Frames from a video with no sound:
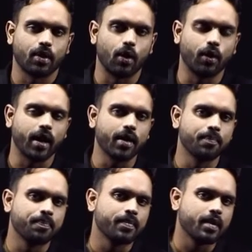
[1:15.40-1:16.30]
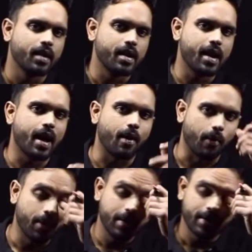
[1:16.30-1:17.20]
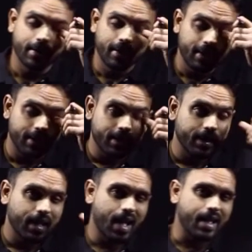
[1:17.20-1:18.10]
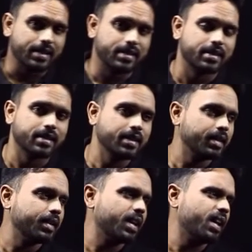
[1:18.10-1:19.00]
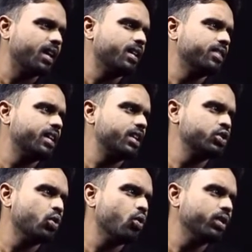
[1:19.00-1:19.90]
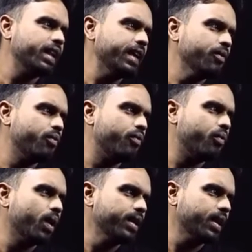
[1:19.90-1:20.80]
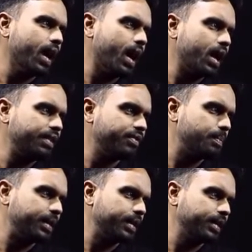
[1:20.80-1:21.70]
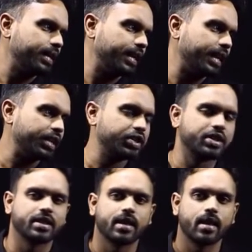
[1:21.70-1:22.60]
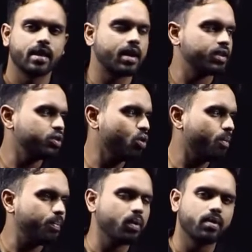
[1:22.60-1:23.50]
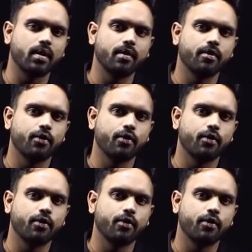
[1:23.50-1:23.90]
Okay. Now, guys, there is only one alphabet in English. There is no plural